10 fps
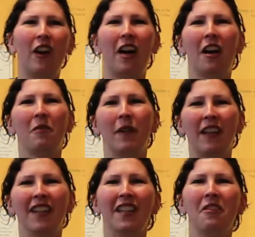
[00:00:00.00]
fob,
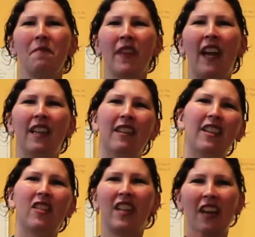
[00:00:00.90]
and
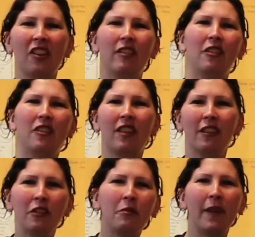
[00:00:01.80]
his desk looks a
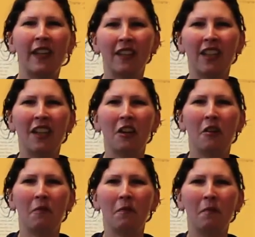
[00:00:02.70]
little bit
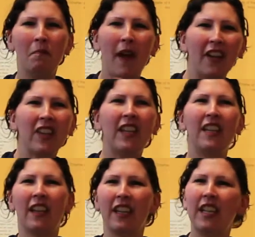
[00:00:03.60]

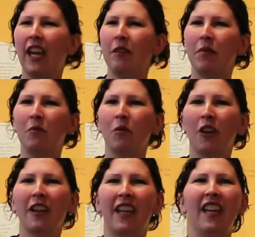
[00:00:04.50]
messy, like he had been
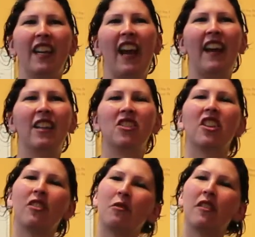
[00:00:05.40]
working, and it
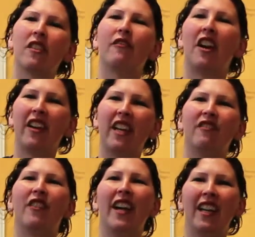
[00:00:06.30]
just sort of is a very
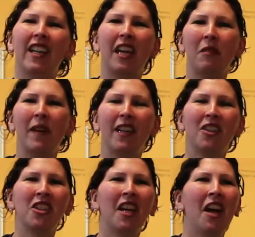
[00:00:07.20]
inviting image.